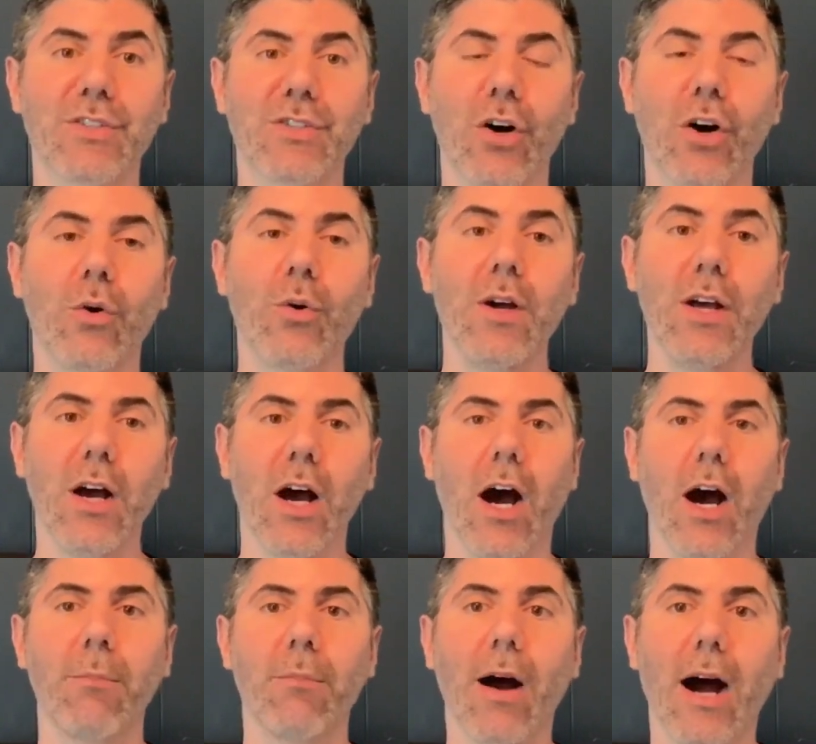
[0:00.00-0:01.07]
So
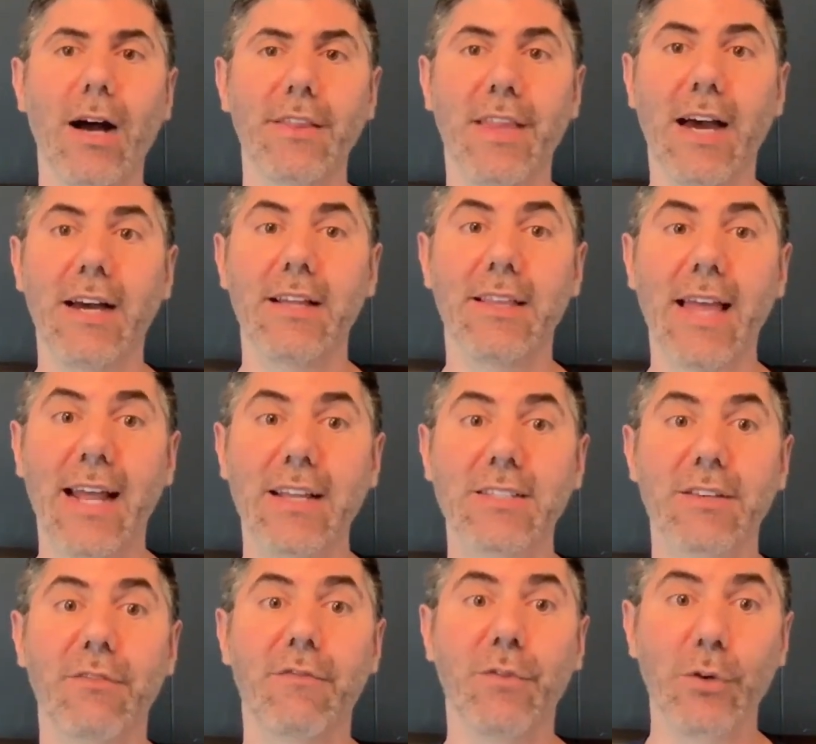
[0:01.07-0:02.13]
that
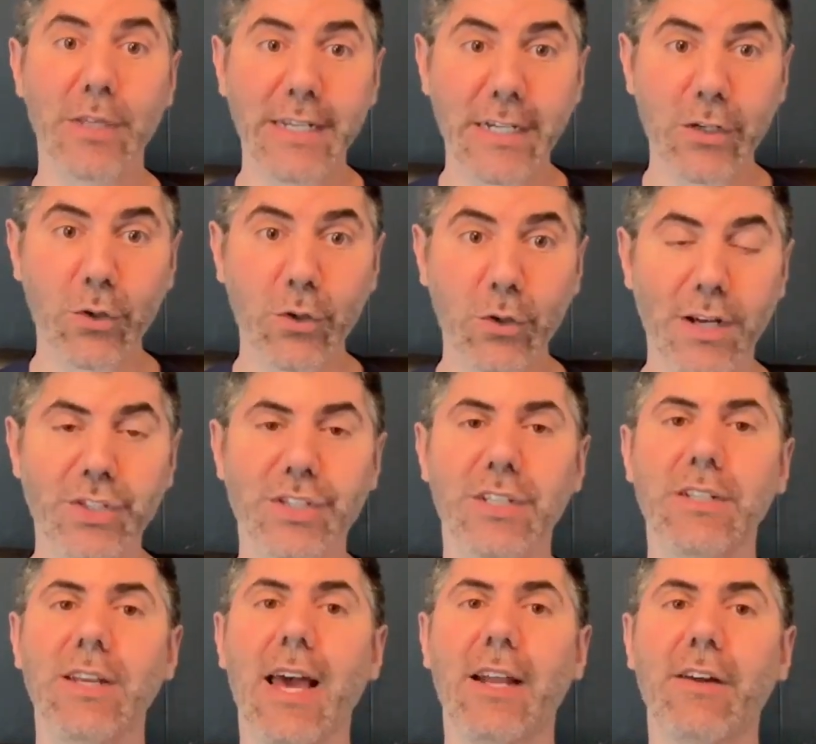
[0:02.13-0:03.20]
is a really good
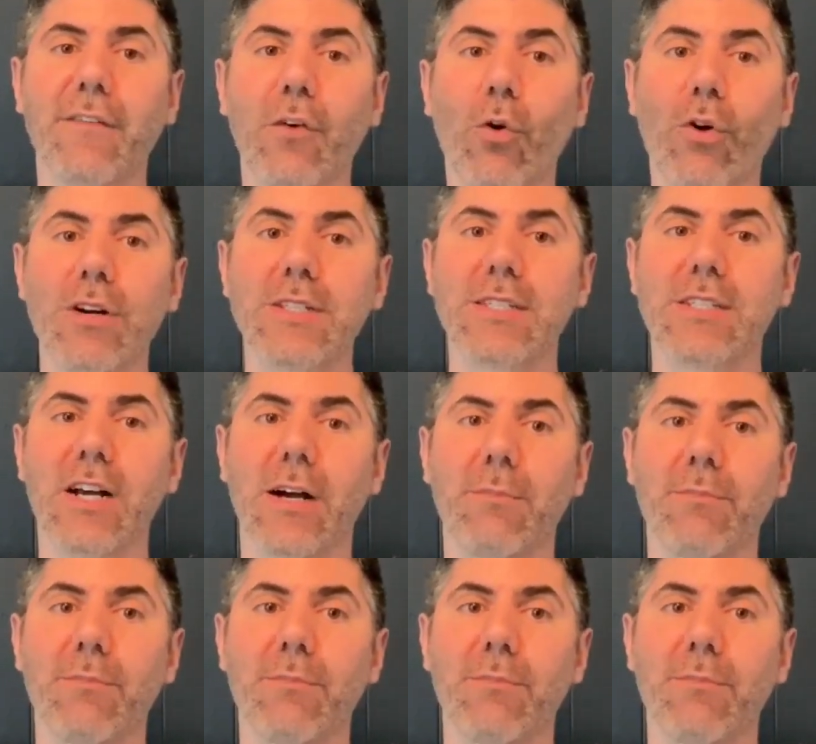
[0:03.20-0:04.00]
question. And of course,